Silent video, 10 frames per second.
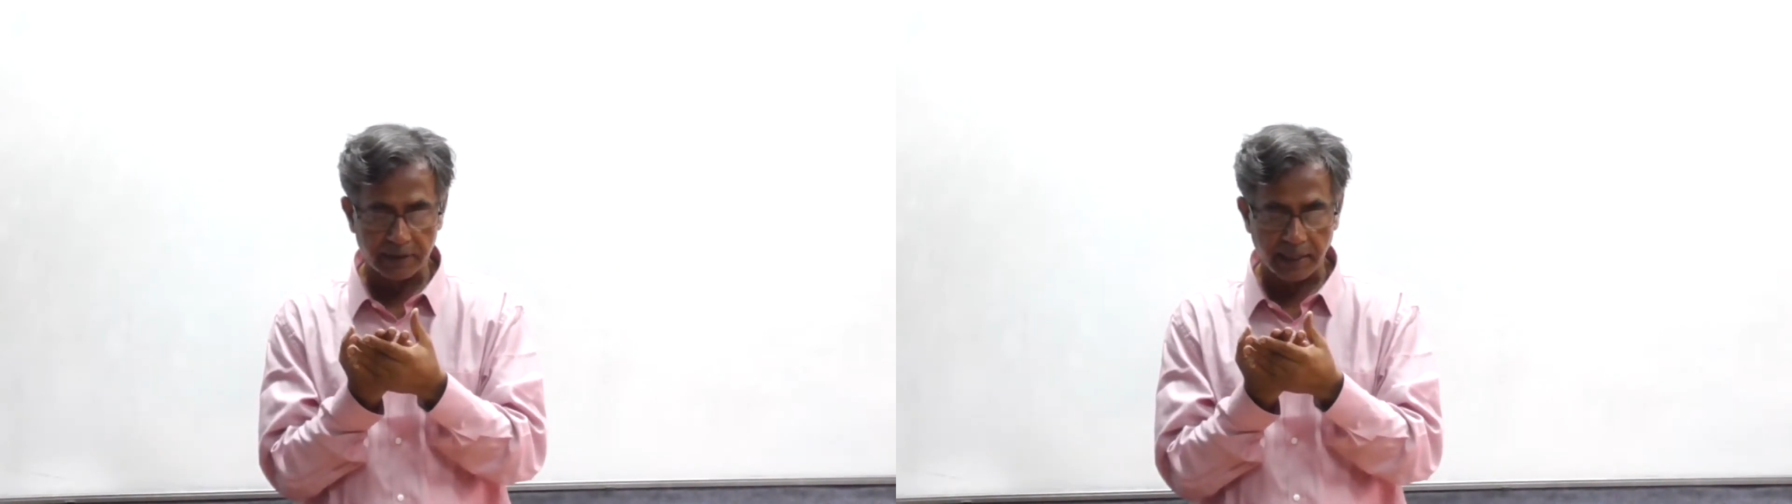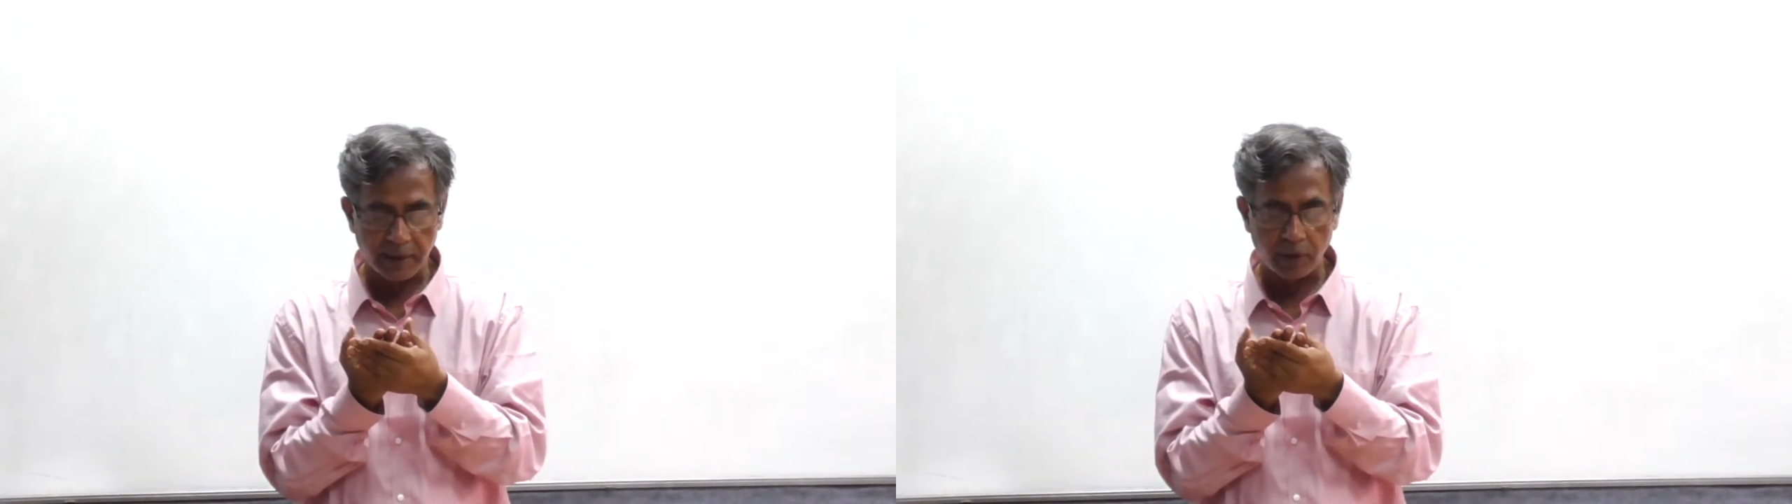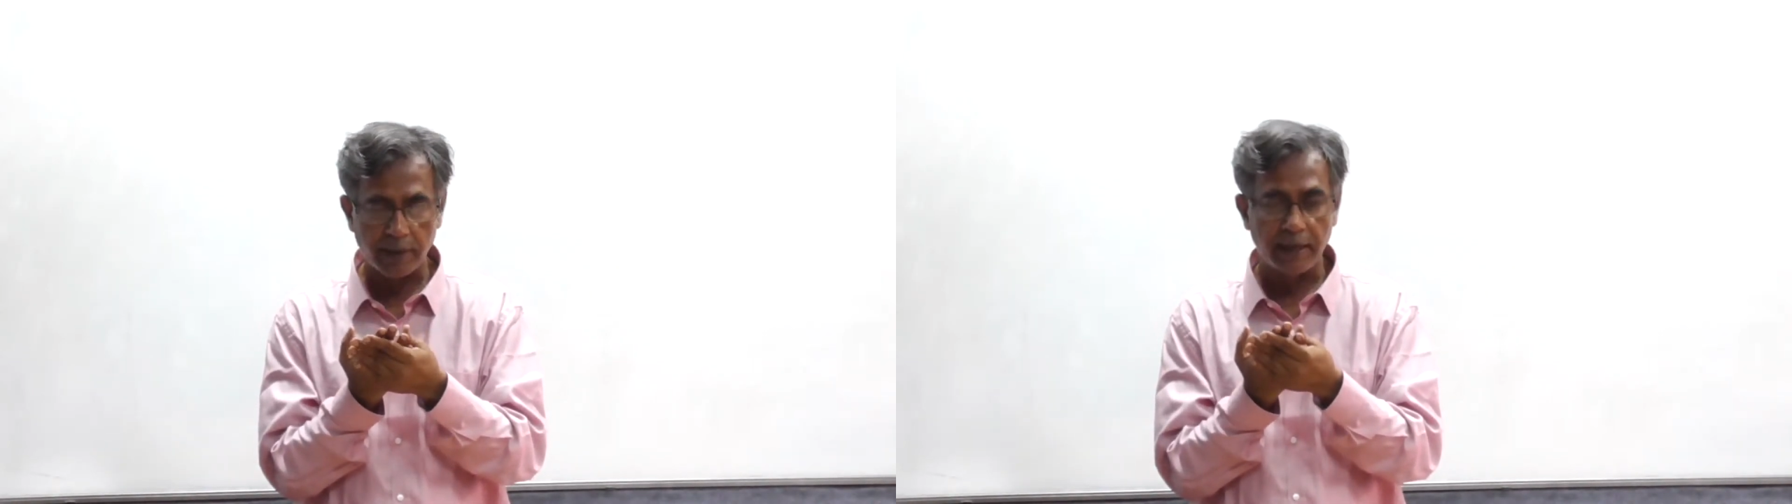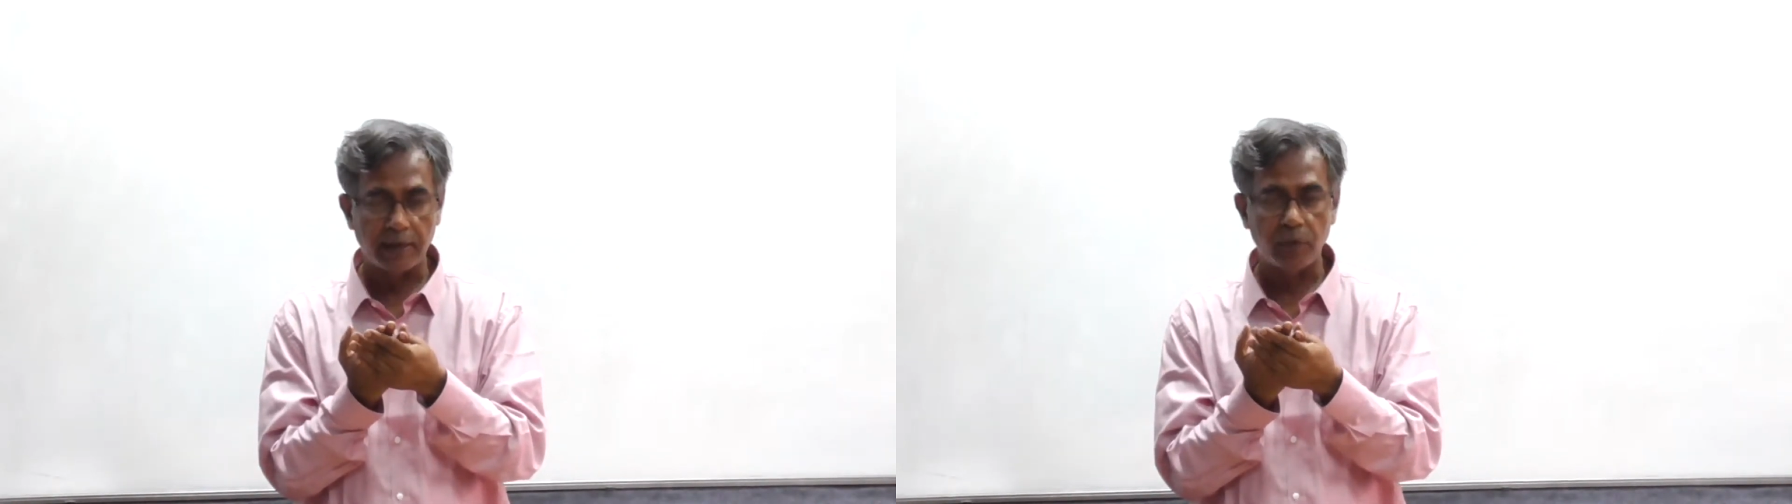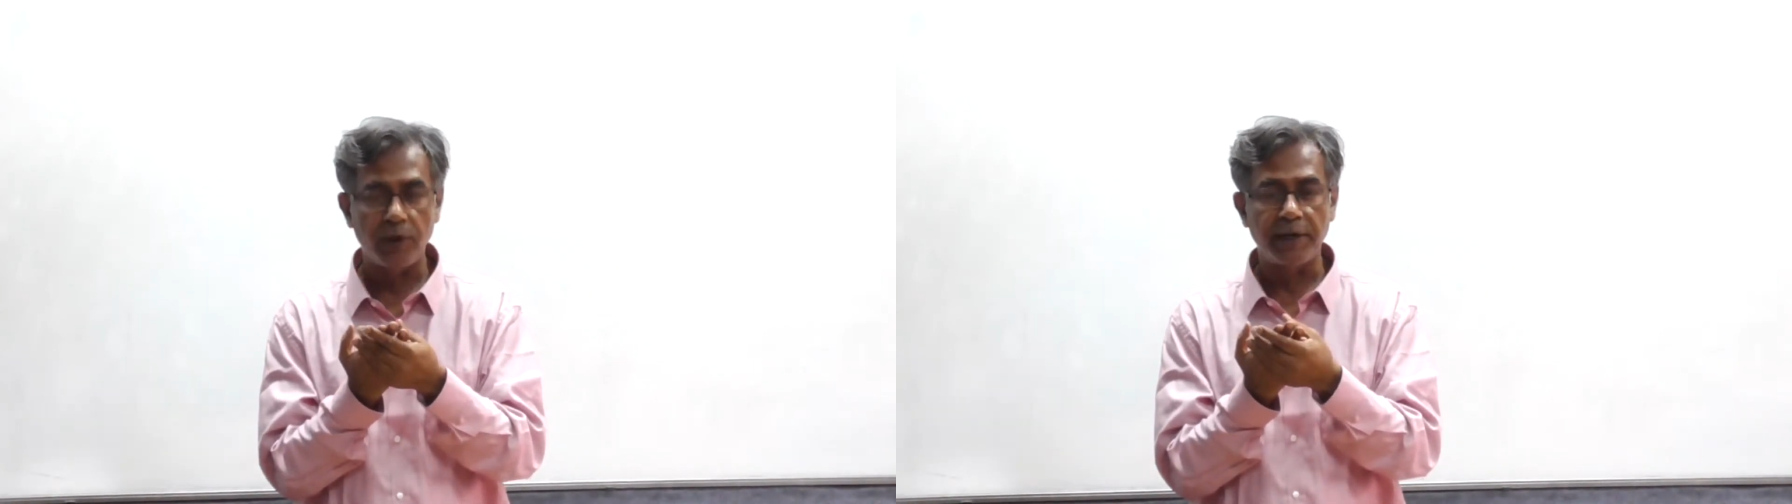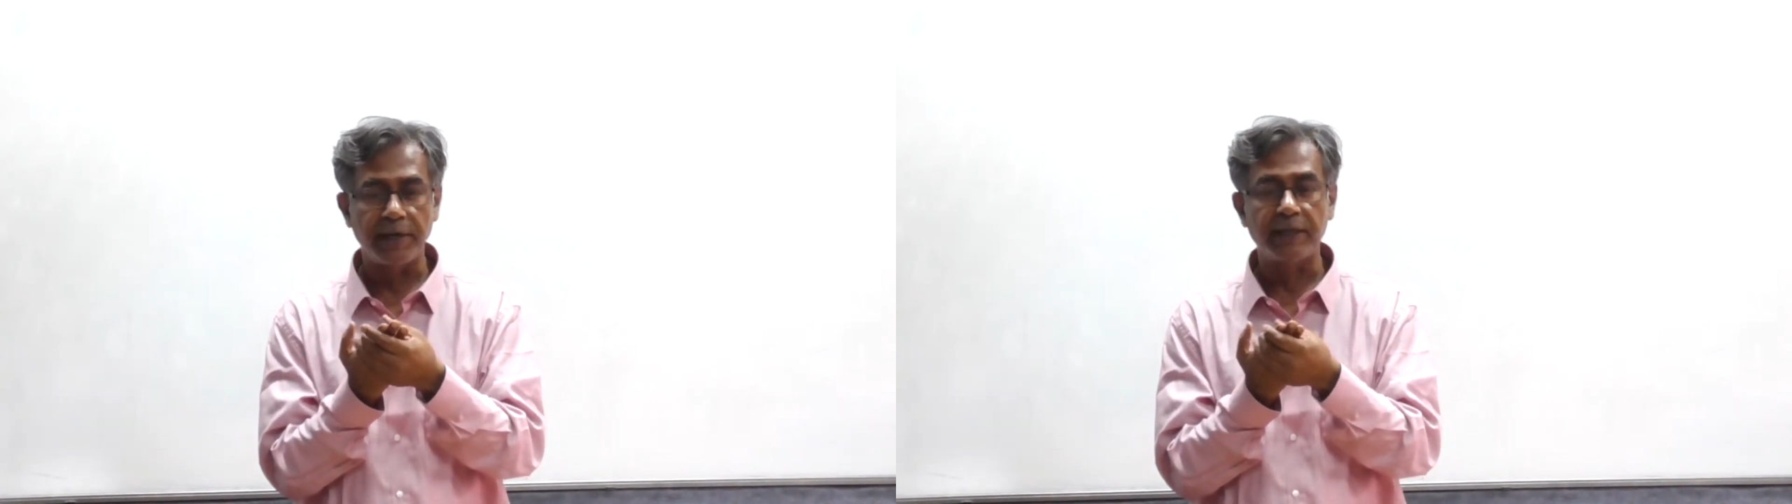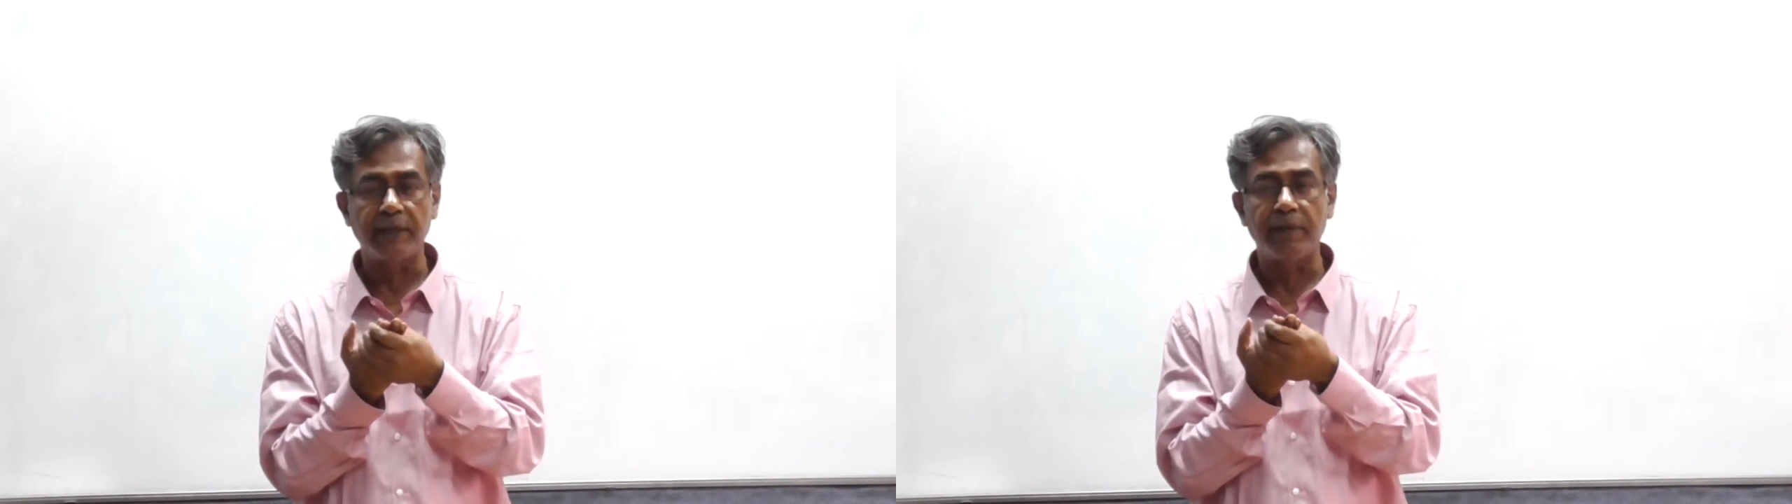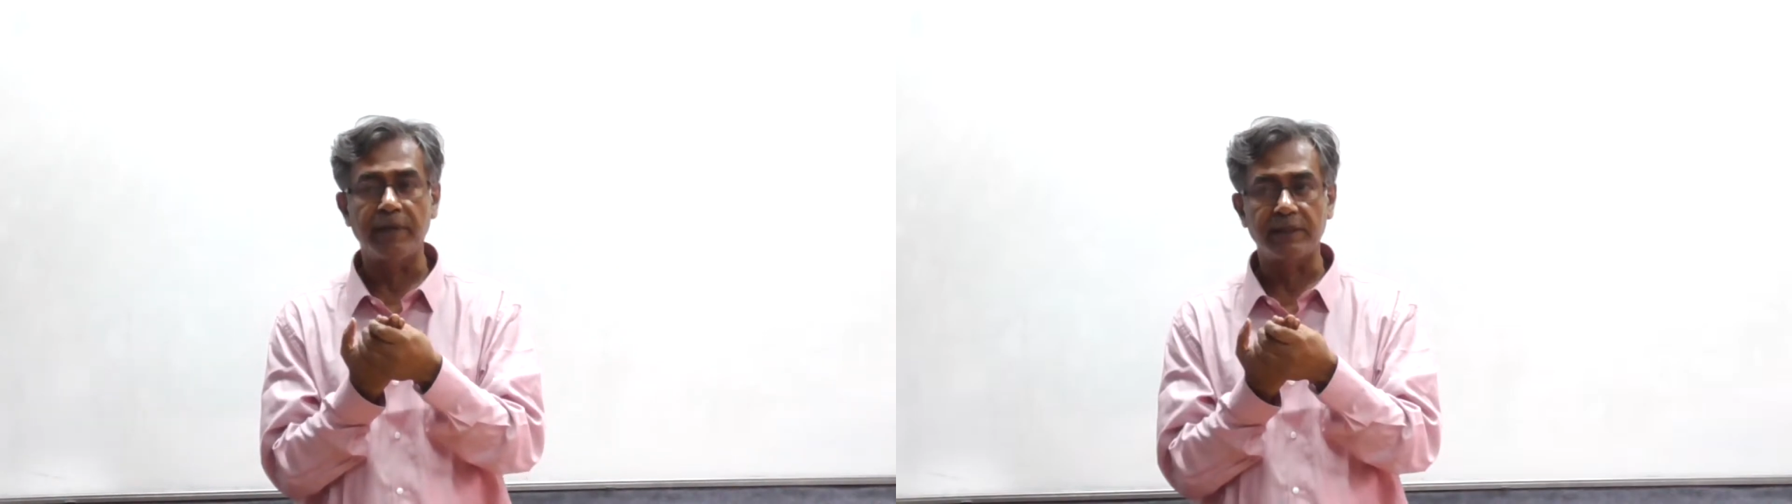cannot calculate
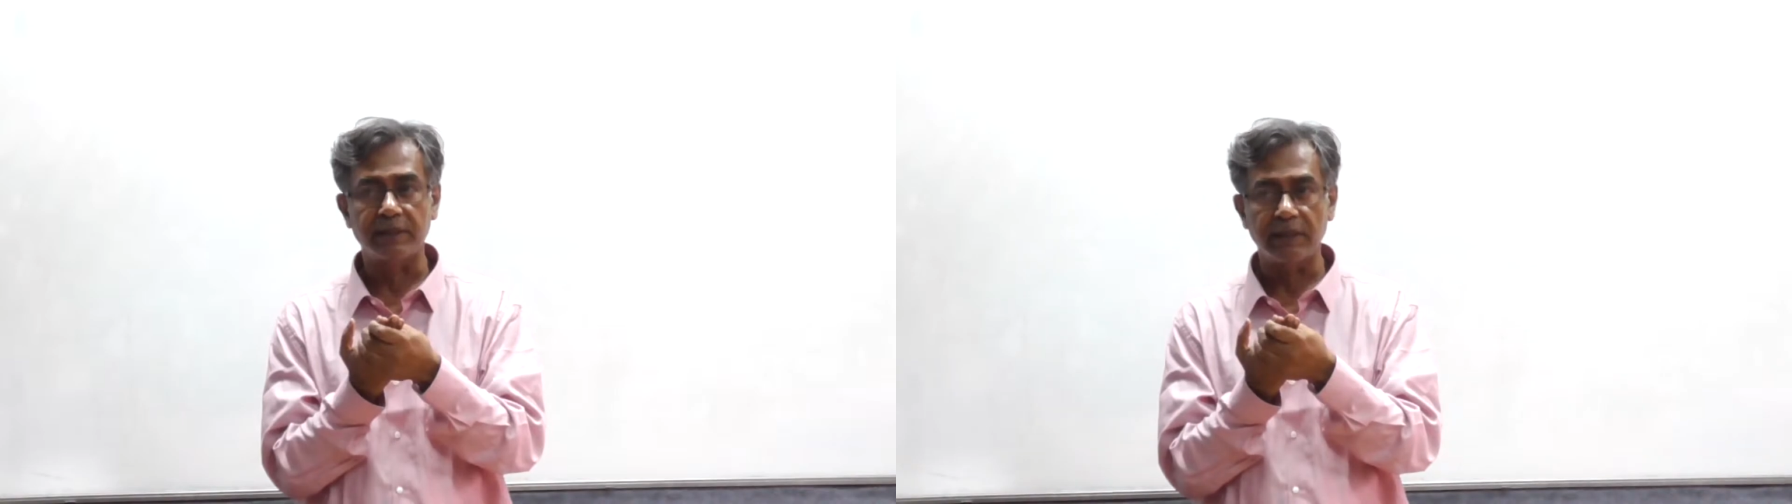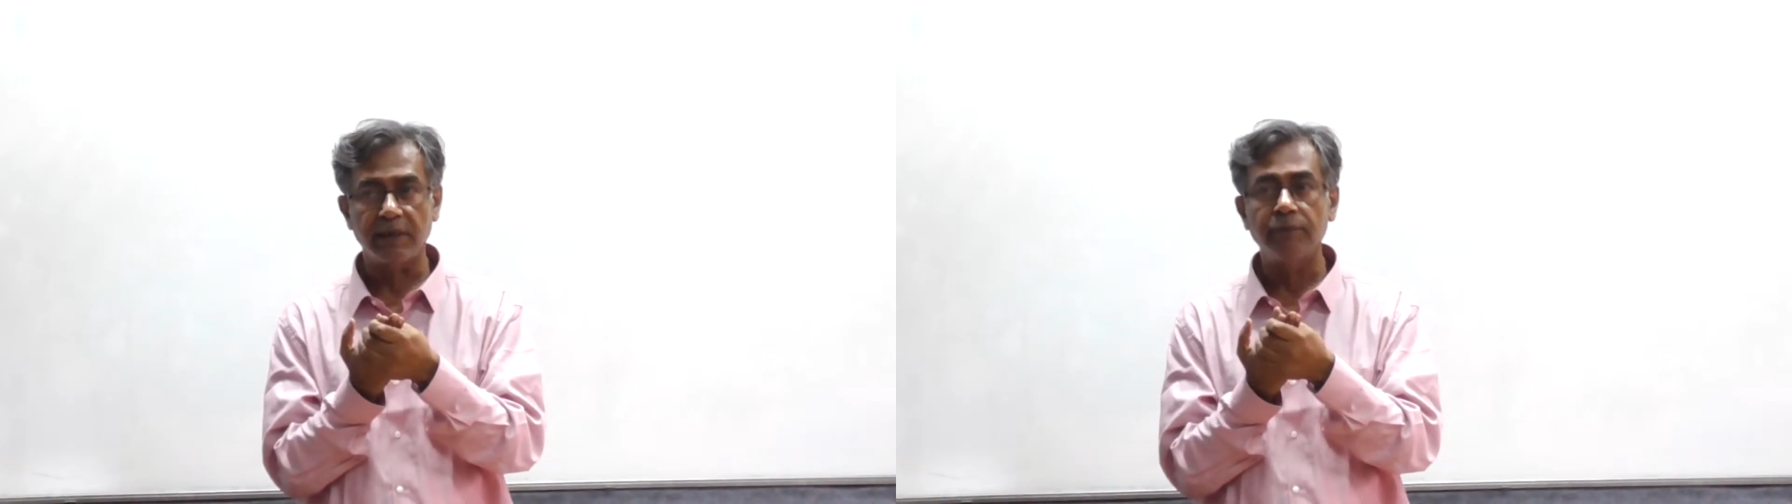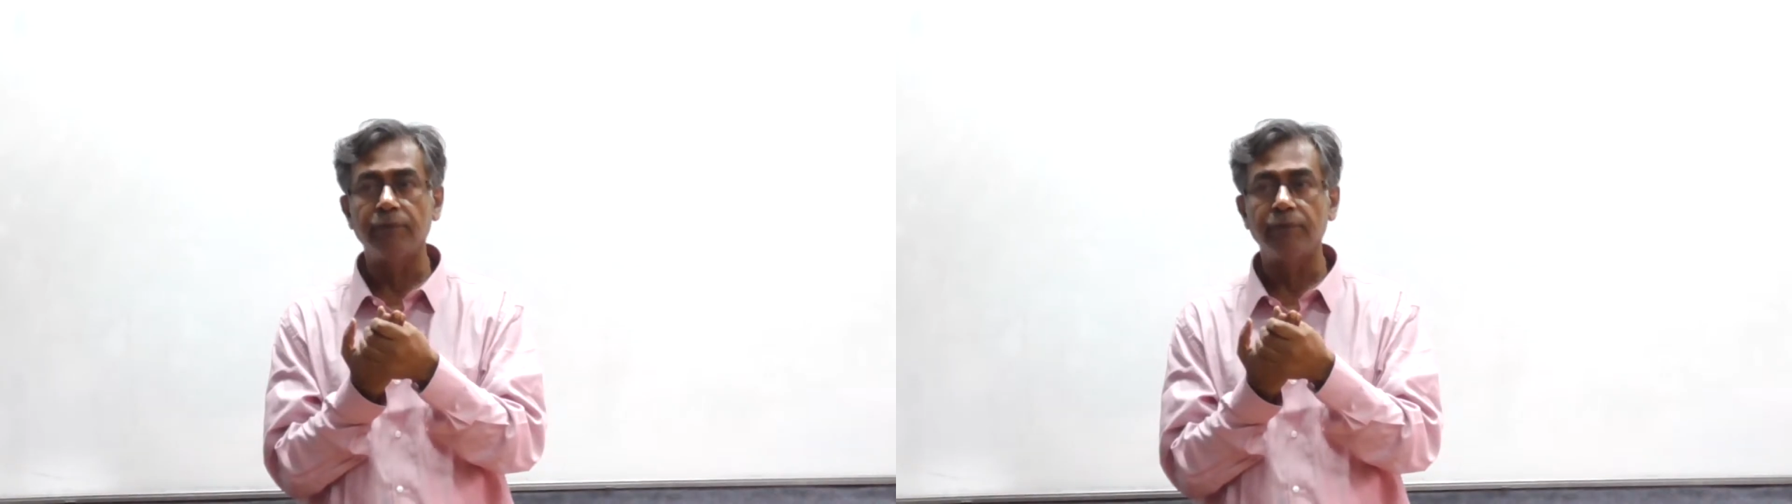anything by itself.